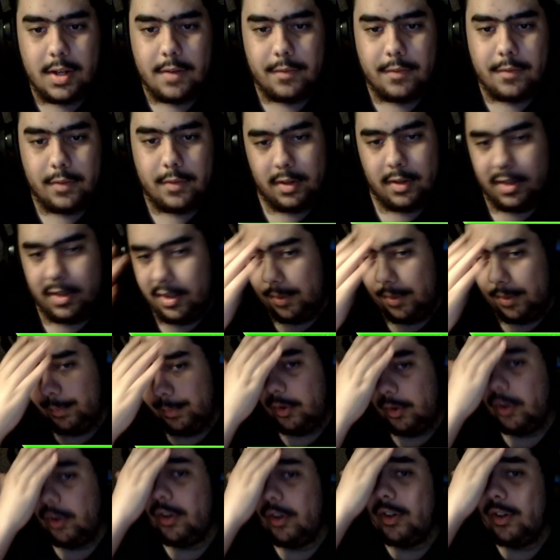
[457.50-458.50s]
For the night
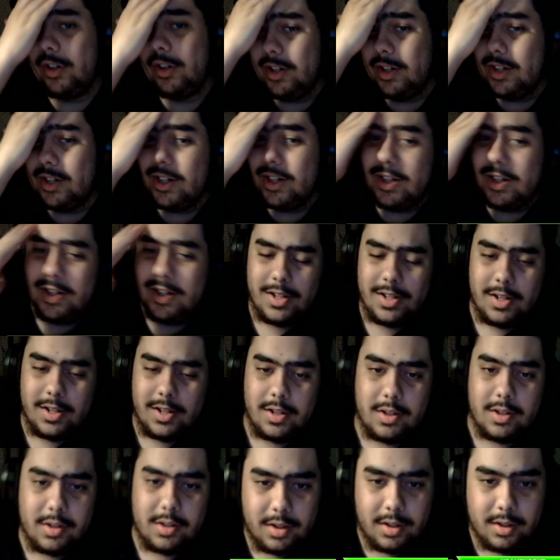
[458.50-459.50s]
part.
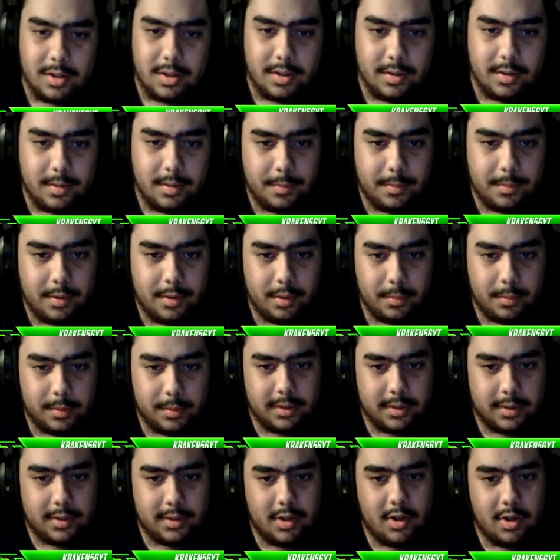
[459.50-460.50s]
So with
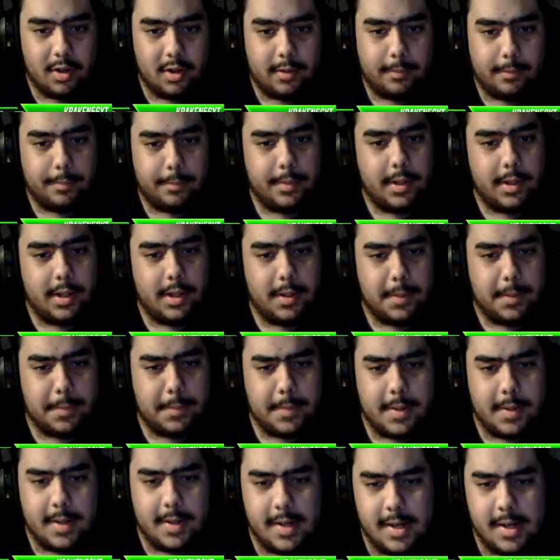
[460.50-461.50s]
the long beam,
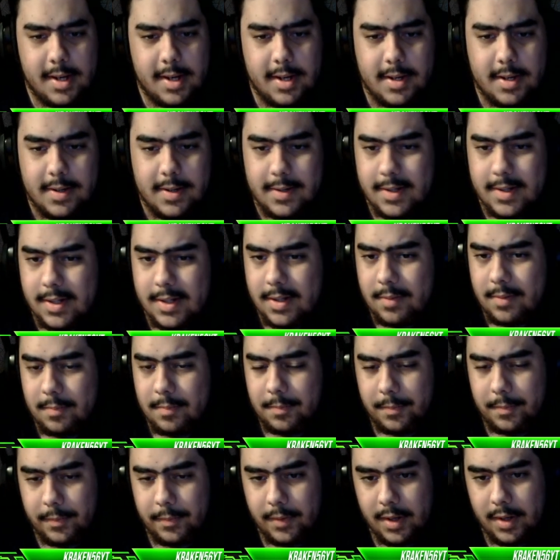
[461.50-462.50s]

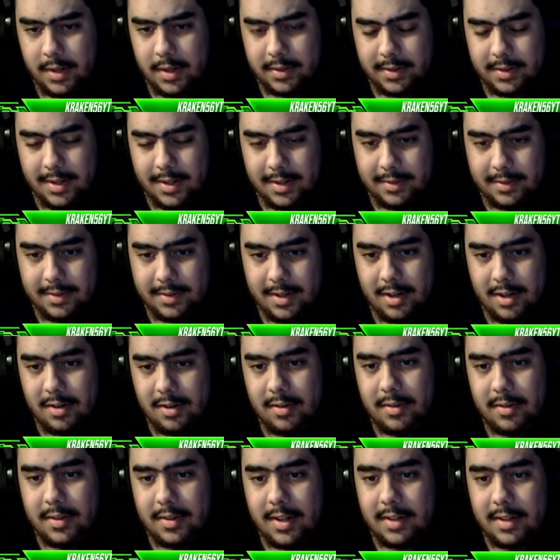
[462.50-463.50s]
got that there.
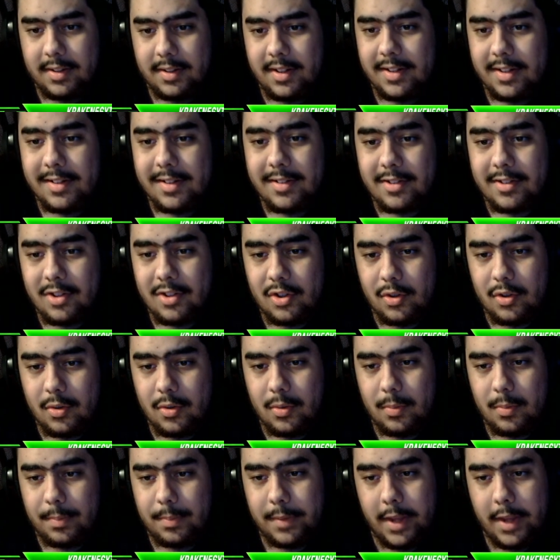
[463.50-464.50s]
Now these
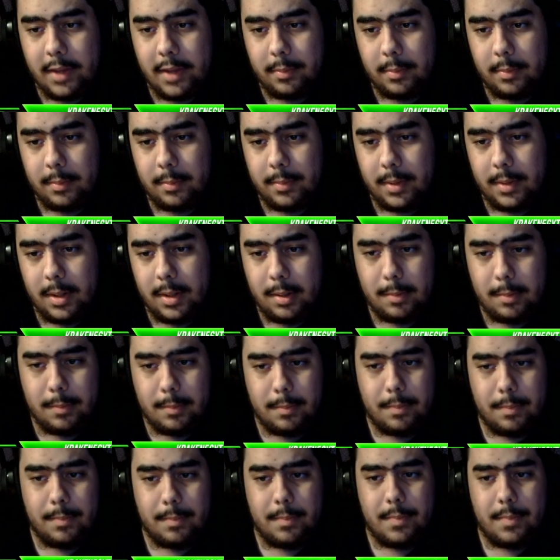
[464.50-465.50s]
two, plasma beam
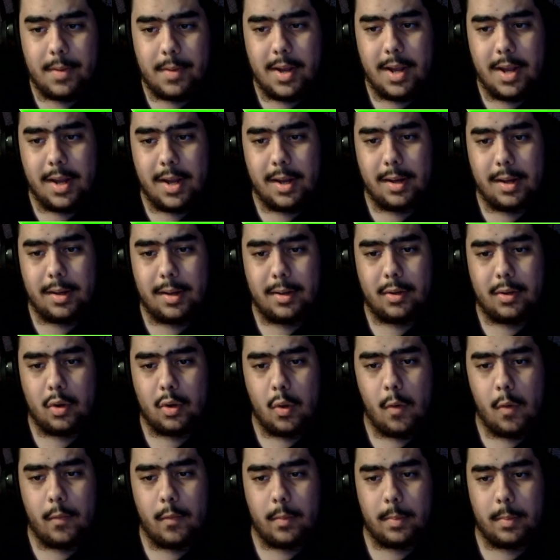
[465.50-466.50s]
and
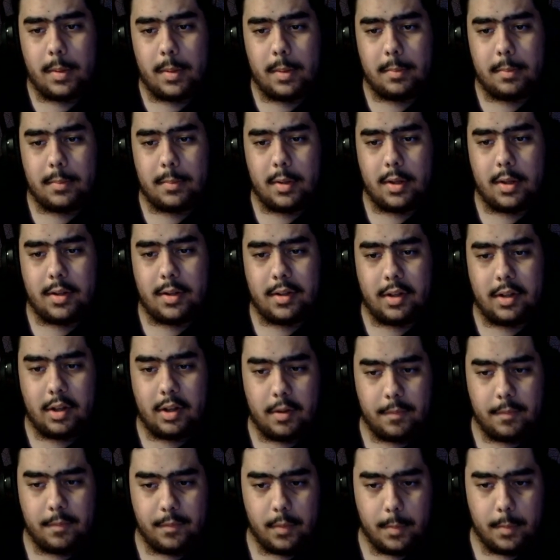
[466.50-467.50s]
nova beam, they
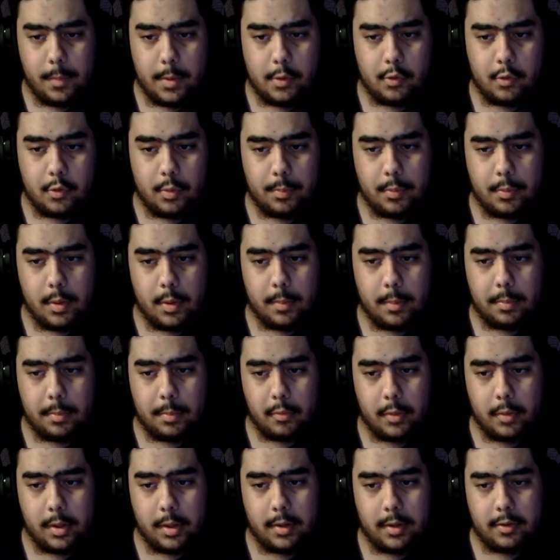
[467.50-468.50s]
come from Metroid Prime
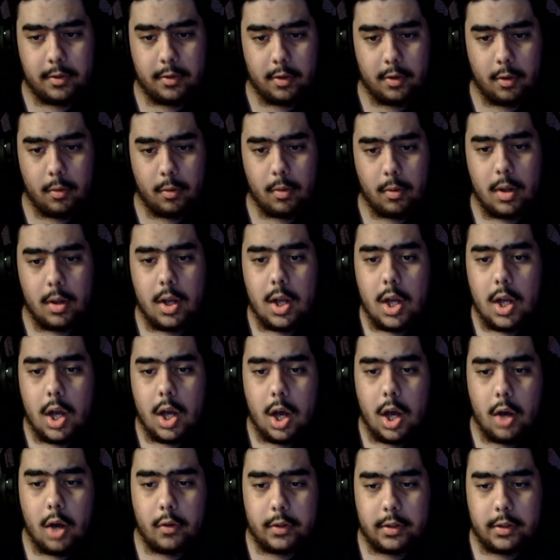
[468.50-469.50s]
3. So
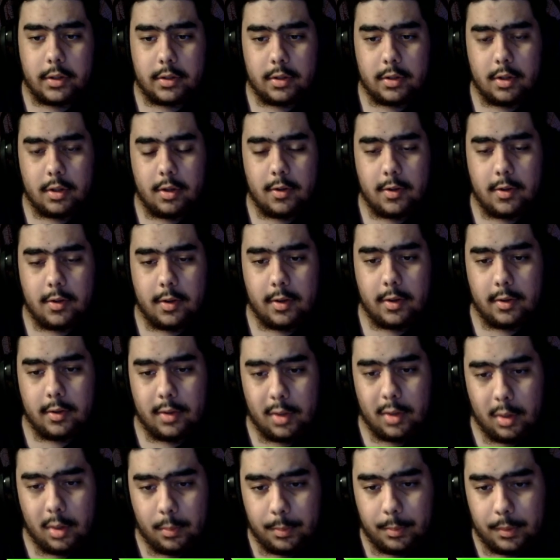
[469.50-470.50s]
I'll get to this in a
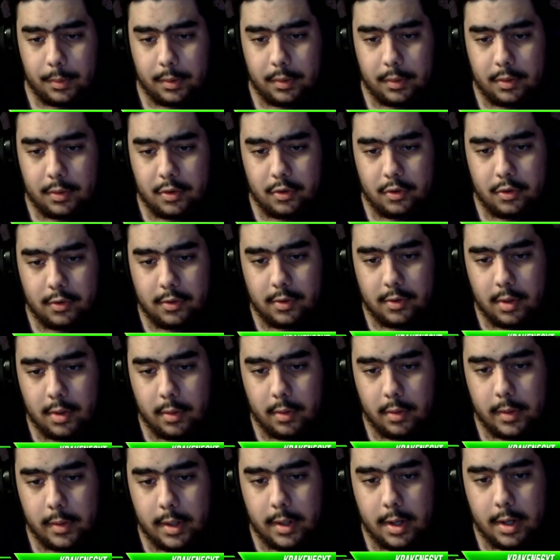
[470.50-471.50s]
little bit, just not
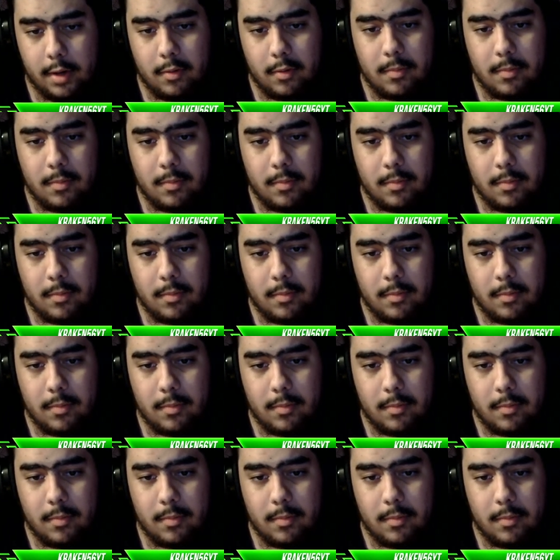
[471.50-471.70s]
right now.